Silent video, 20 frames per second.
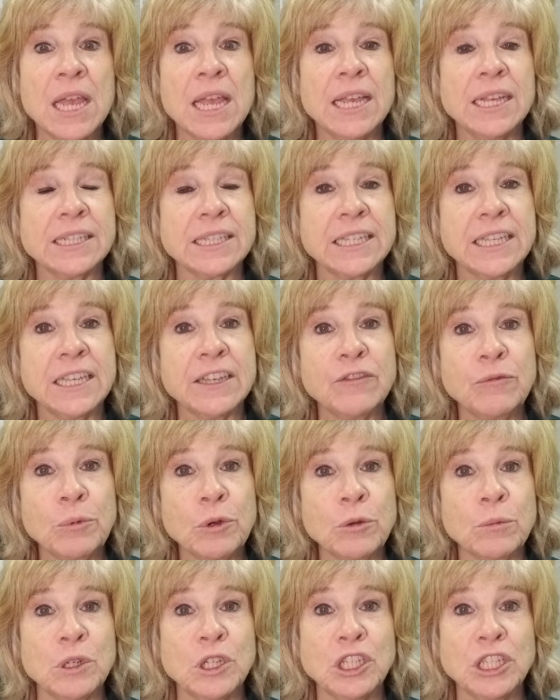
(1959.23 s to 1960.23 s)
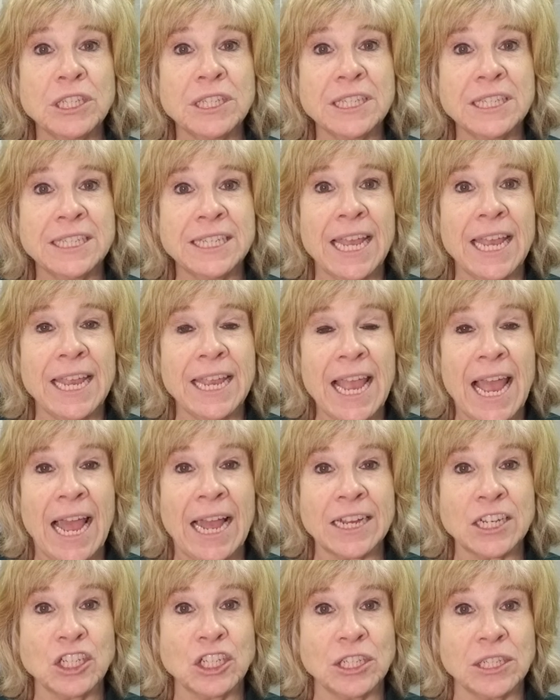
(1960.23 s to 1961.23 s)
is give permission to take
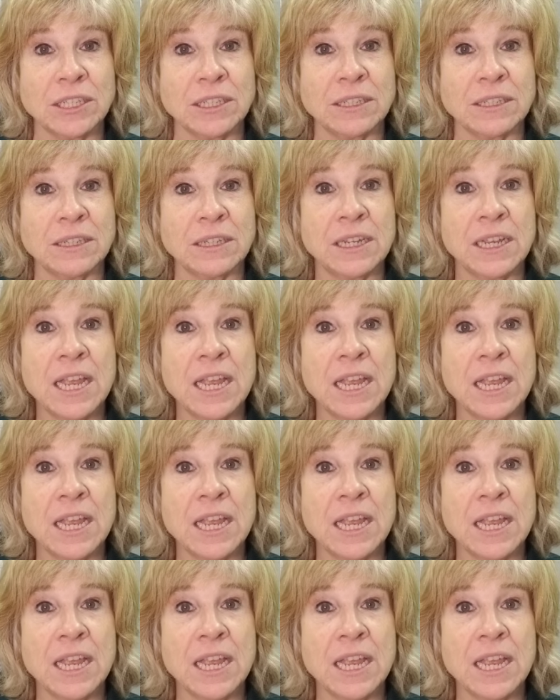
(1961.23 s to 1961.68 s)
action.